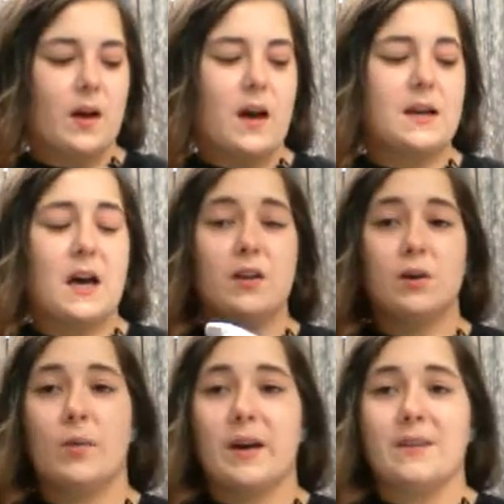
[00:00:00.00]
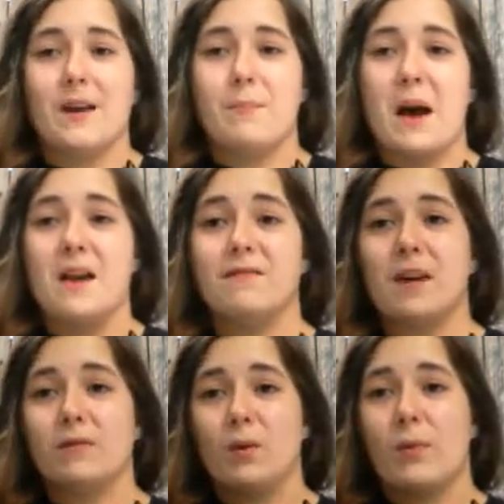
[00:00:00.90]
Another way, my
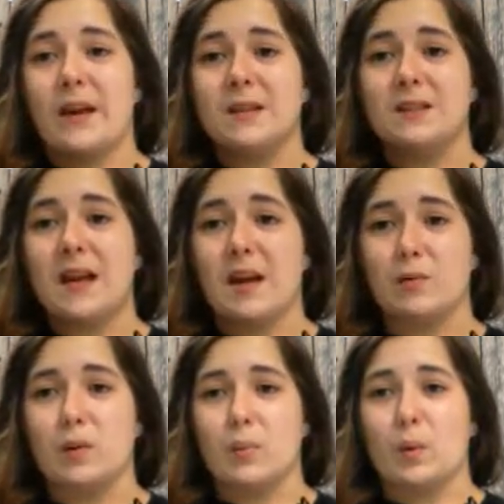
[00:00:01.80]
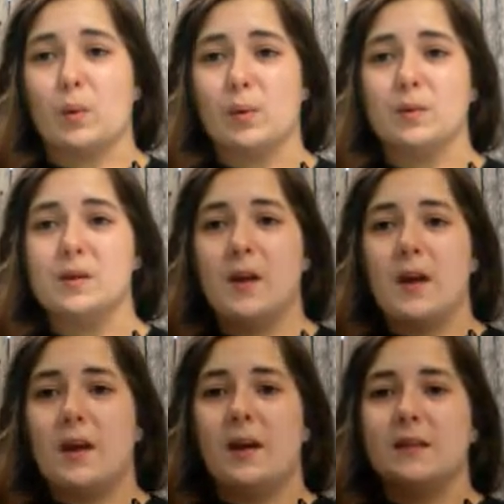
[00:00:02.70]
favorite way to handle the poo-poos
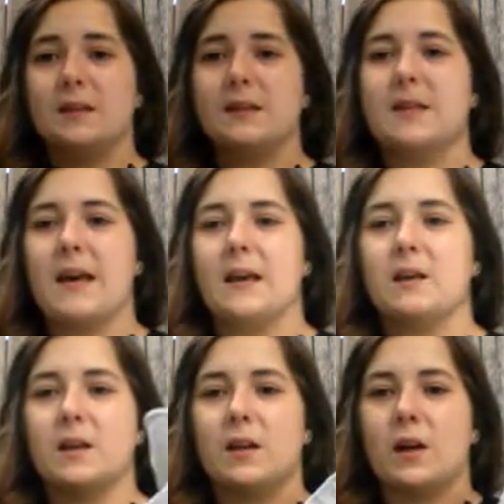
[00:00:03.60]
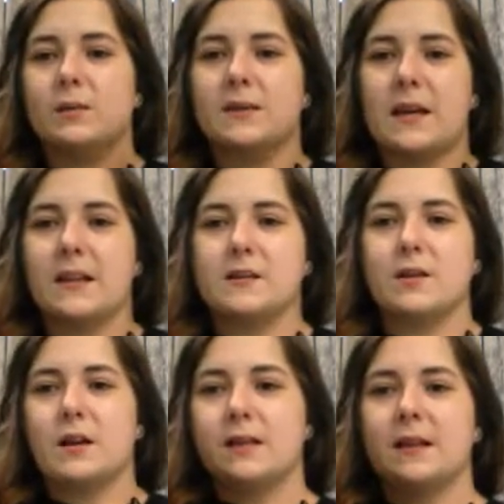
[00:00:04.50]
is to take the insert
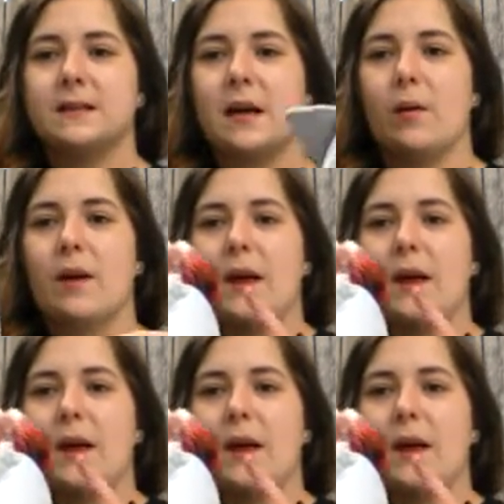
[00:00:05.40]
out, take this out,